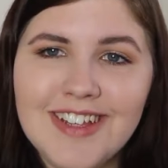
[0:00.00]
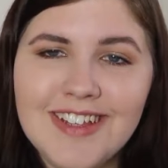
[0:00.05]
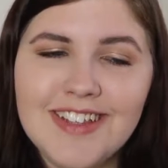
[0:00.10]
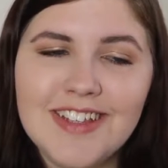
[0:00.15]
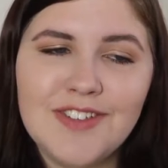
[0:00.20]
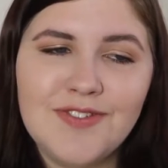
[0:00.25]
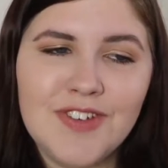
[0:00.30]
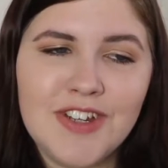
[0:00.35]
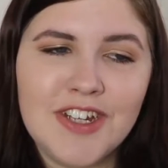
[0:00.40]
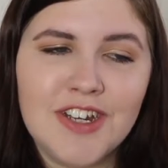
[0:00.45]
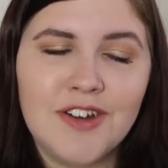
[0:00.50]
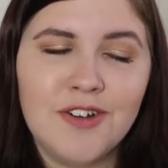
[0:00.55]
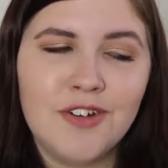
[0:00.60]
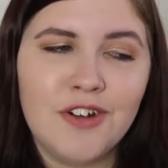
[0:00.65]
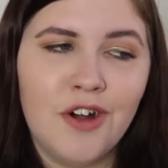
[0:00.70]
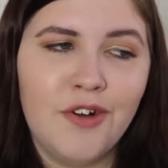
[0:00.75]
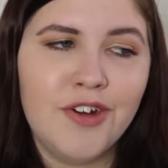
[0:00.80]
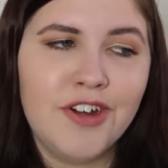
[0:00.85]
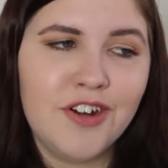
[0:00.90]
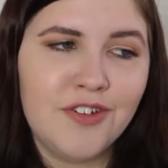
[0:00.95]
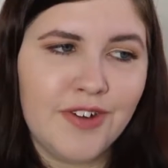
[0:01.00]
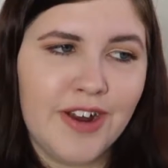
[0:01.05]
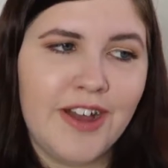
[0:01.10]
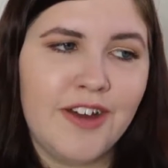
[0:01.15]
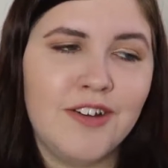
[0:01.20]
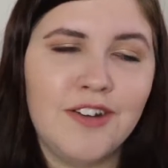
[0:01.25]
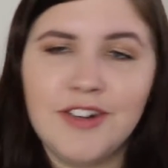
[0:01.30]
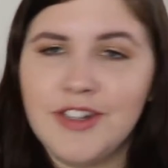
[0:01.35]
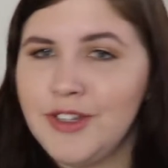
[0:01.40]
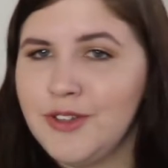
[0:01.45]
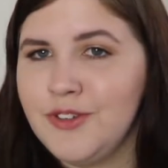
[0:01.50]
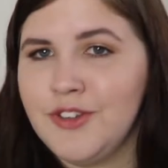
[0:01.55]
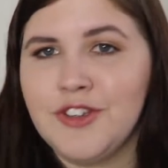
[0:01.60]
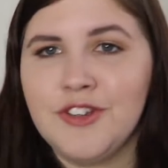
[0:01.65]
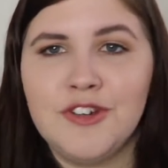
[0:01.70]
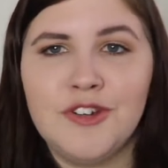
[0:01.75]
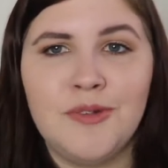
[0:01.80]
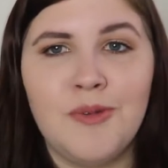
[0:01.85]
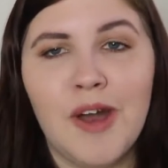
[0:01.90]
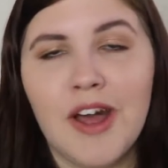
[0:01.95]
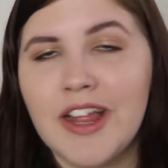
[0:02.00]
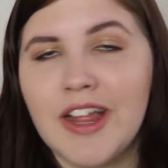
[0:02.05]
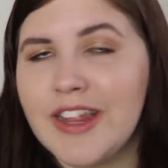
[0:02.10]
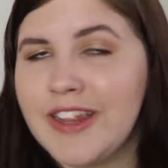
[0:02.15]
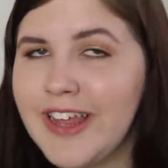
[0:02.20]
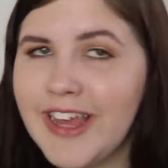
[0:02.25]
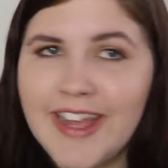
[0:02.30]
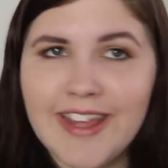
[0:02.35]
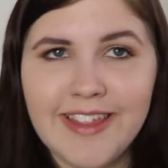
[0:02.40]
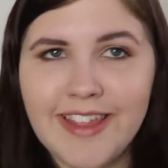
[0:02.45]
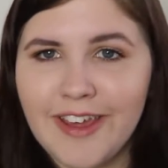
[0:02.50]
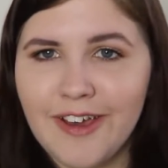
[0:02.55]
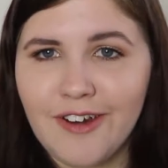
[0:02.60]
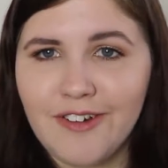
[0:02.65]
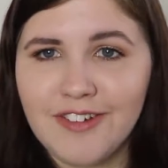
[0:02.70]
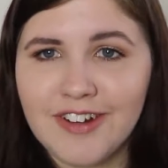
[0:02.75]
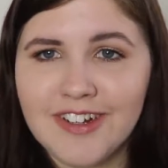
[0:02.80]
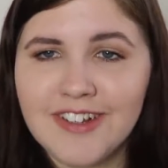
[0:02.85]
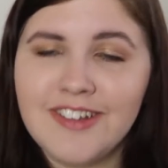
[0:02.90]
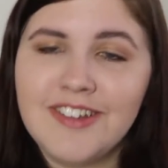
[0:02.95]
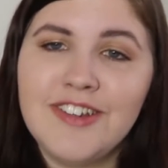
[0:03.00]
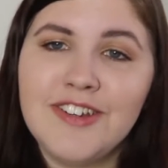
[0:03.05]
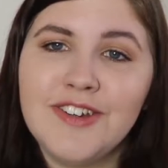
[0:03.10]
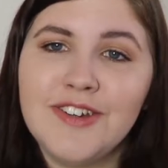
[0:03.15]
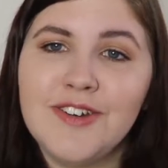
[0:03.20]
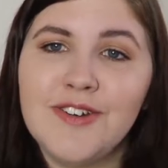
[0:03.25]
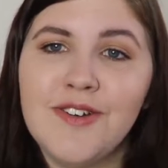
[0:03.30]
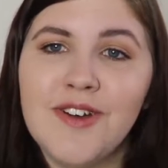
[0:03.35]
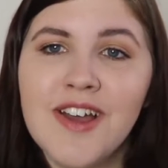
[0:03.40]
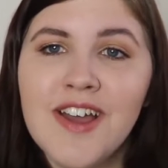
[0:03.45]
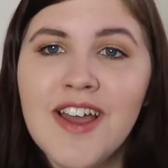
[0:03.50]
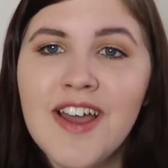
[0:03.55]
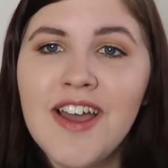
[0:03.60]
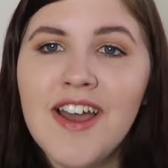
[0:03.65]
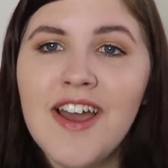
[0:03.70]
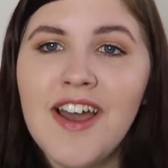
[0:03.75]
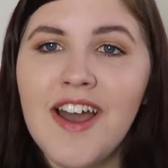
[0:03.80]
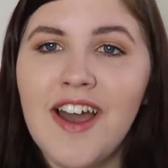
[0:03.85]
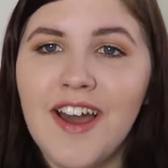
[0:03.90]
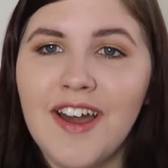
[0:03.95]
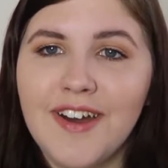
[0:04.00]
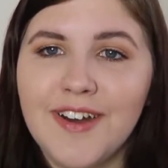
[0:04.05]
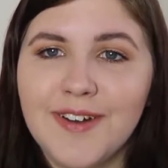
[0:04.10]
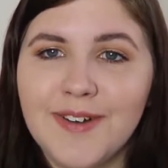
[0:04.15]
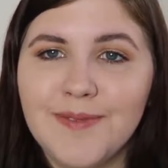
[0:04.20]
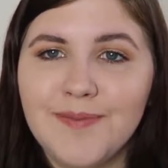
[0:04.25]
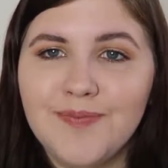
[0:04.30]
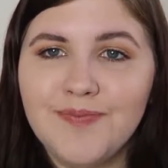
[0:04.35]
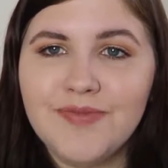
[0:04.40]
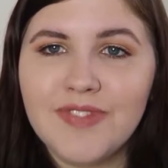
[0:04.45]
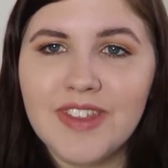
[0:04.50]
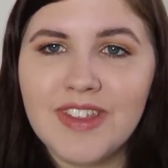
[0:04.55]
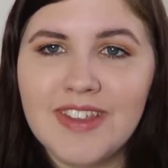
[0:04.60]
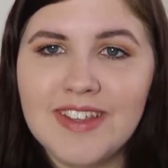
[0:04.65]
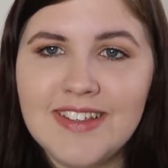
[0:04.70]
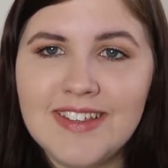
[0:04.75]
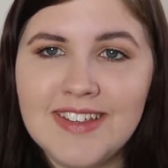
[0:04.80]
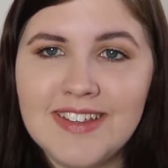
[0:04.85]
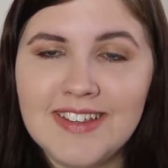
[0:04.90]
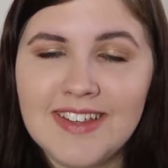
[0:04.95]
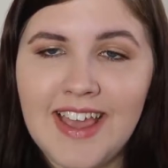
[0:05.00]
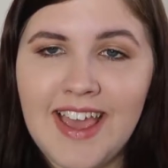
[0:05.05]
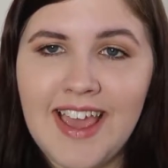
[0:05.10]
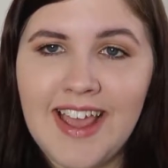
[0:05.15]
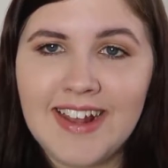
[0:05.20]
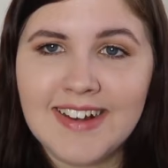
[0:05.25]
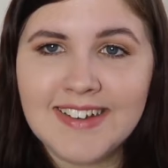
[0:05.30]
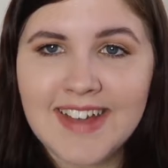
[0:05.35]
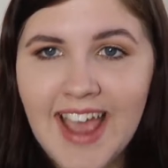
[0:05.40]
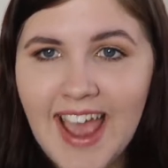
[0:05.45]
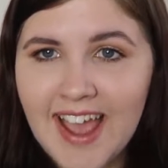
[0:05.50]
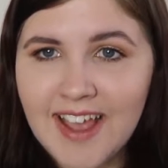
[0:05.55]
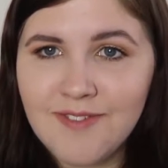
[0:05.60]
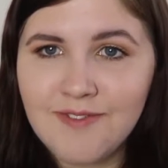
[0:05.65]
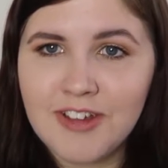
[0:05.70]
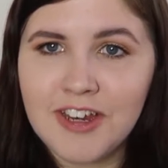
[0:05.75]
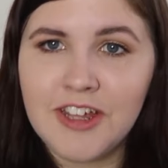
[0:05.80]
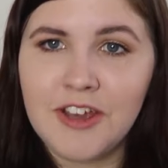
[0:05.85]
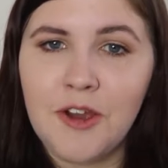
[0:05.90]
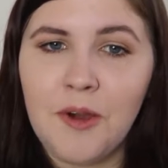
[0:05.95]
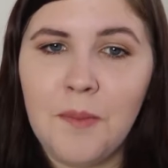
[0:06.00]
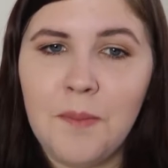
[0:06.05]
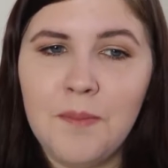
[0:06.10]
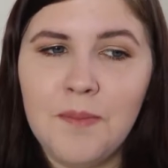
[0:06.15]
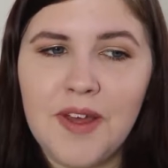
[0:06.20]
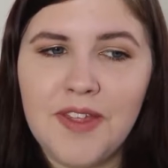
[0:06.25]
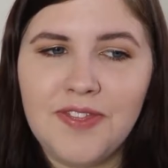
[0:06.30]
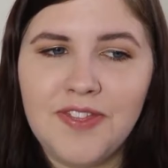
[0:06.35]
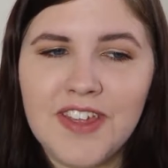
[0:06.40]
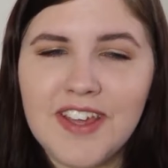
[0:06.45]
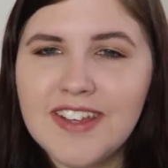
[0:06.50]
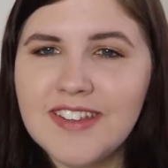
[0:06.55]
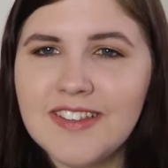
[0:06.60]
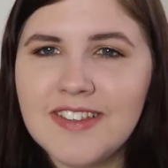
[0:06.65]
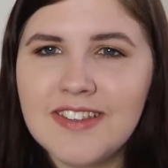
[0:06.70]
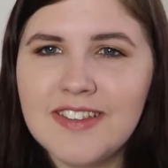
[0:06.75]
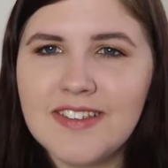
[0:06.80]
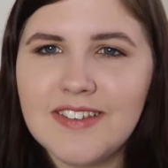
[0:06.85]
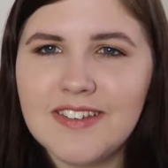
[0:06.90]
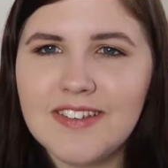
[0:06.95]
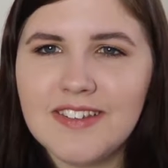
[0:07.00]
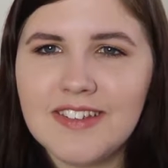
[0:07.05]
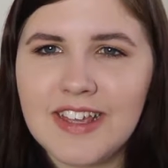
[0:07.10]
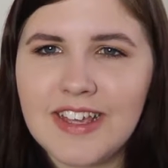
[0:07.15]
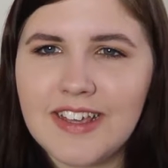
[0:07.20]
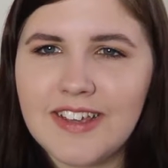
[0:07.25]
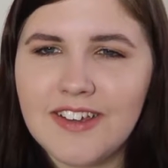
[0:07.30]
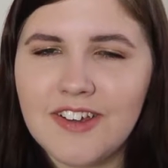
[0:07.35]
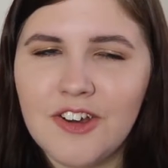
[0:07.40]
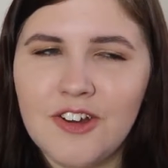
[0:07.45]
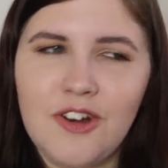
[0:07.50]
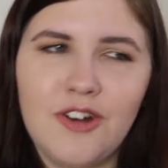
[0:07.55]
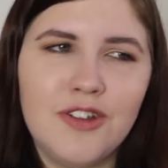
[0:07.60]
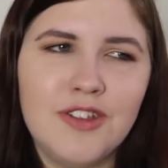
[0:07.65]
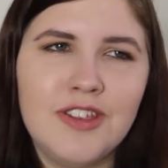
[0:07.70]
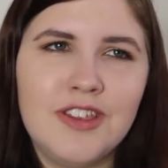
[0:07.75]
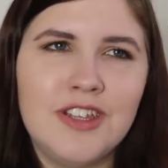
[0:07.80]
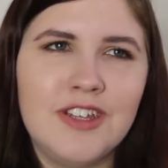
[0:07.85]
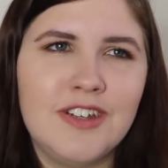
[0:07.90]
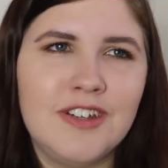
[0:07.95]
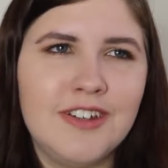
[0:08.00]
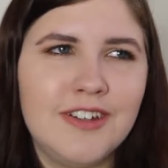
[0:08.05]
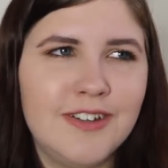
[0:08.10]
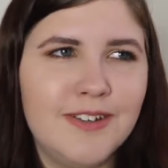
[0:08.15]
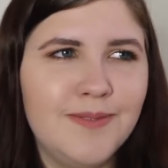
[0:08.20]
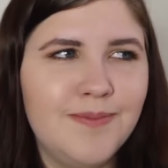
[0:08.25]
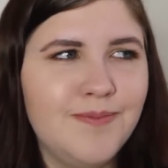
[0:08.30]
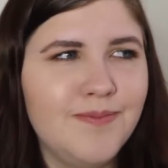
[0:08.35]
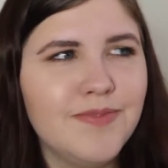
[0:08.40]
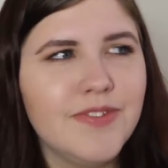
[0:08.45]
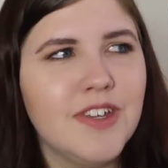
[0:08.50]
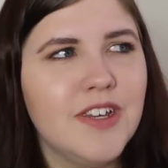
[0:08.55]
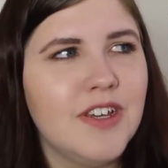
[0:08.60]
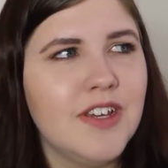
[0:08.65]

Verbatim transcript: have seen this video going around on YouTube like they always do. This is a tag video. I think it's like called the